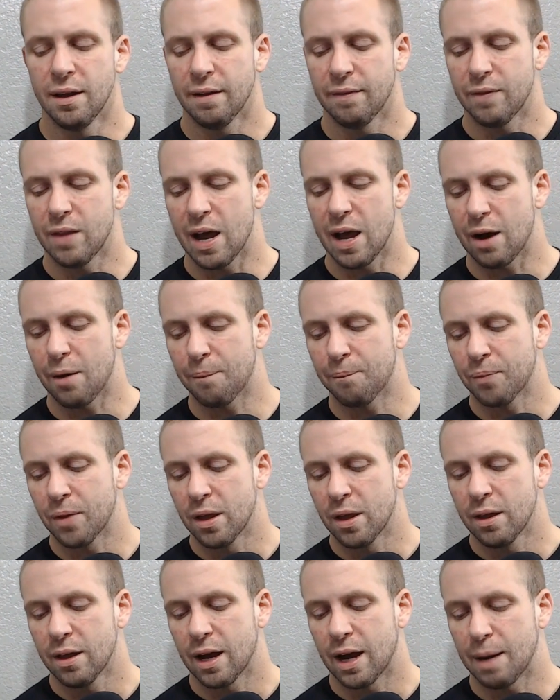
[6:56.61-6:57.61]
Now,
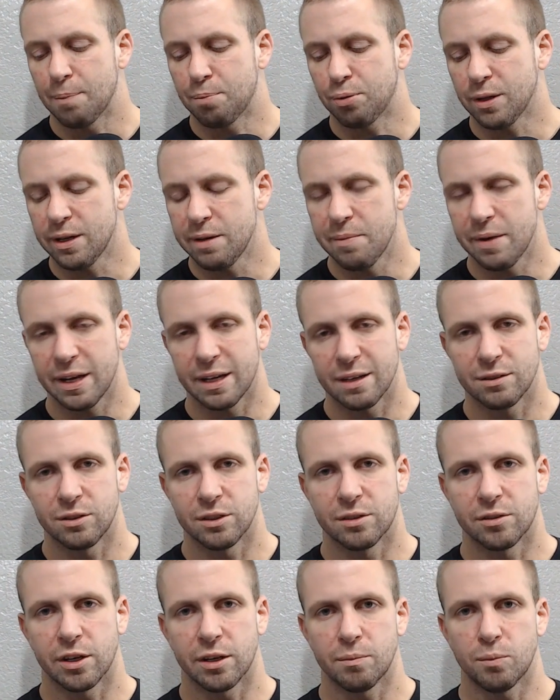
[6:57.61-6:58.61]
I plan to make a
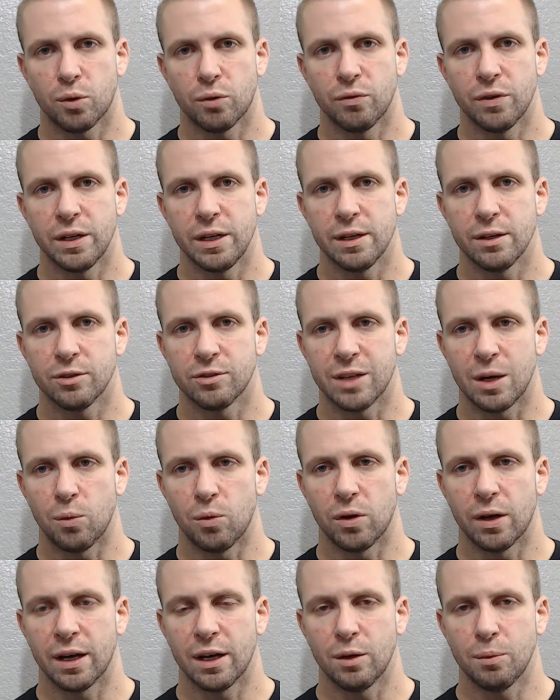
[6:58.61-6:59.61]
ton more videos that
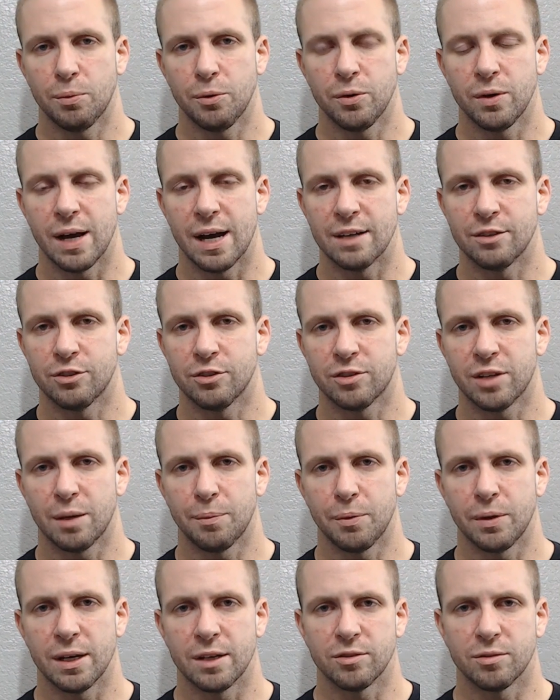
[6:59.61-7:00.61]
will help you
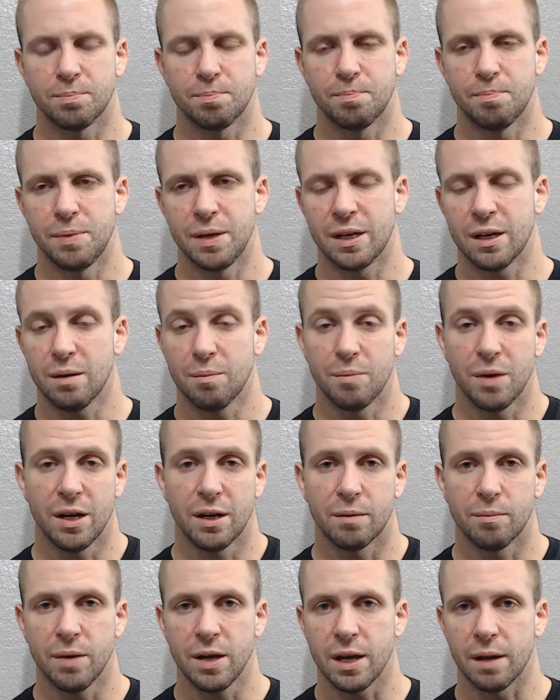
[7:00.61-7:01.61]
guys become
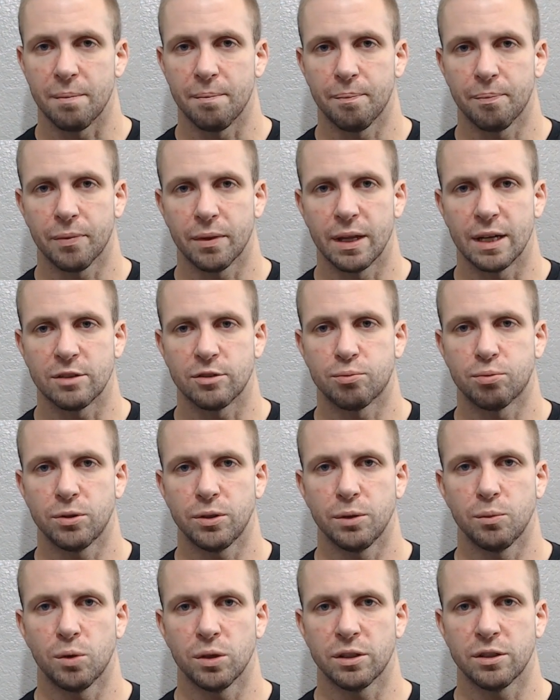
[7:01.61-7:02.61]
better men. That's
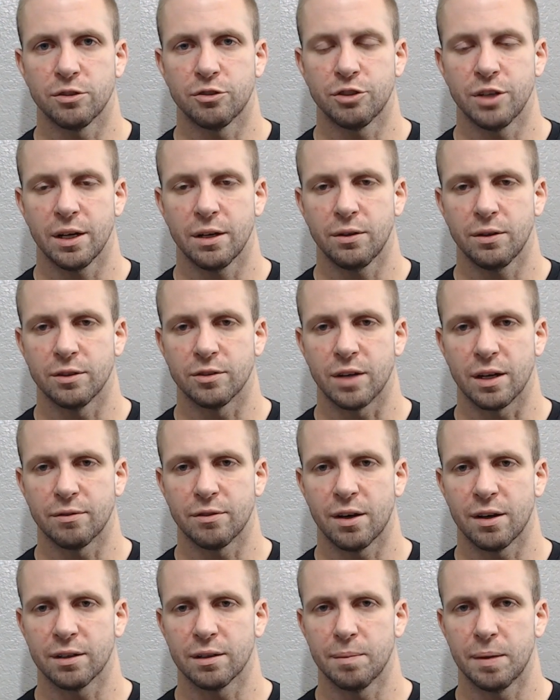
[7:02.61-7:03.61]
really what this channel is. I've
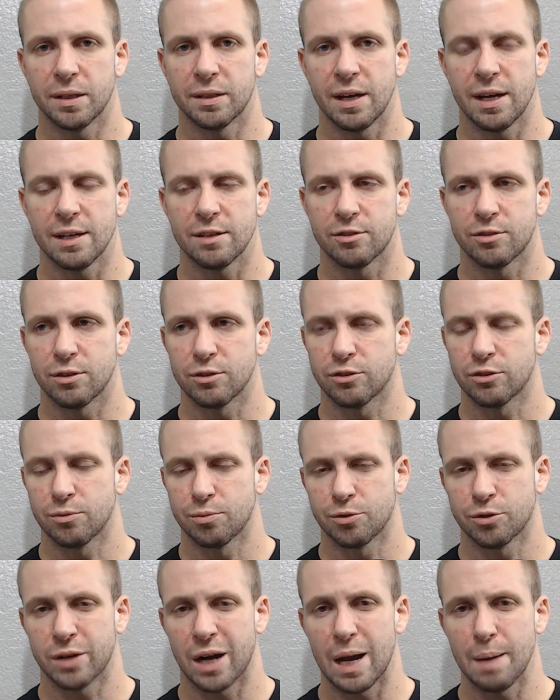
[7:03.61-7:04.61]
talked about that, so
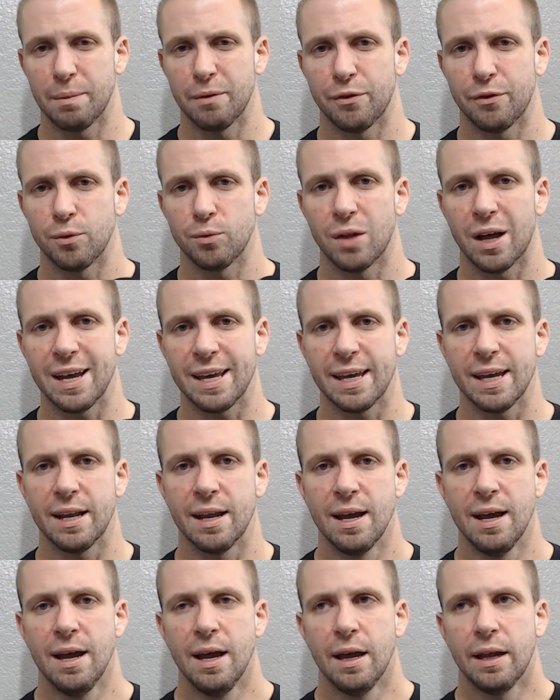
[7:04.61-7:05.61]
subscribe like it.